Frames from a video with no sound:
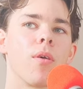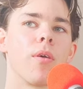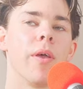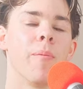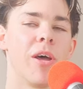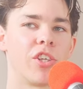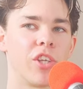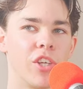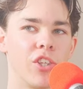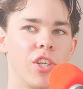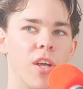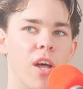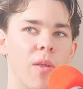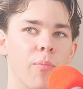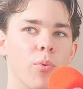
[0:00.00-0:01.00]
imagination
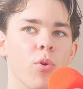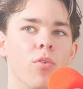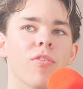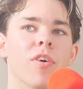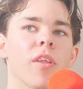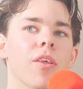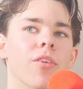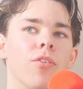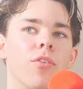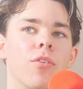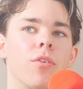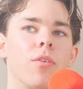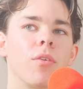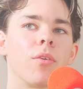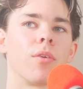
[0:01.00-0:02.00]
can't improve on
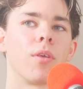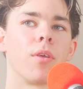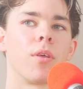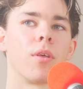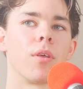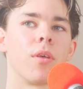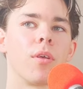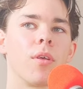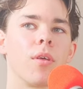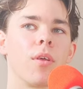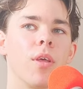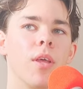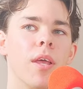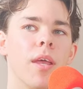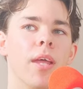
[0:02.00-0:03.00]
this.
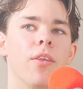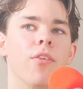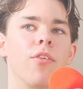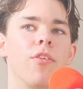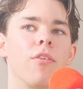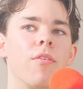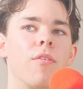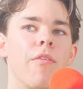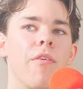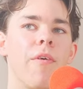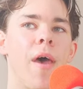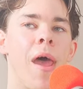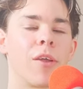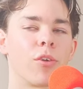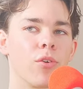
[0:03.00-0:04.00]
It's
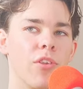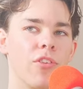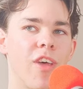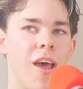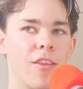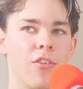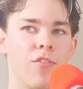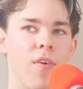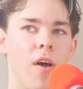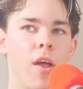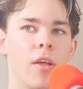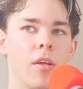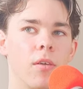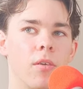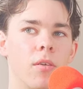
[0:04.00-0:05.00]
actually
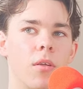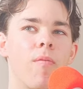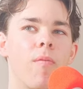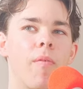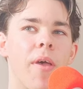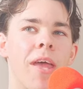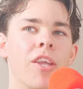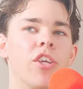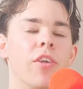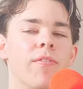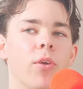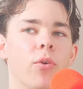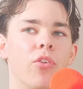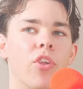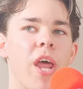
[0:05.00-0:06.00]
satisfying, and she
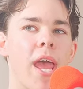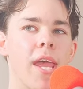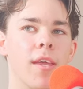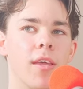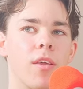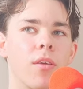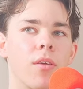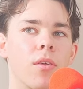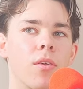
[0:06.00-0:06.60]
feels an ache.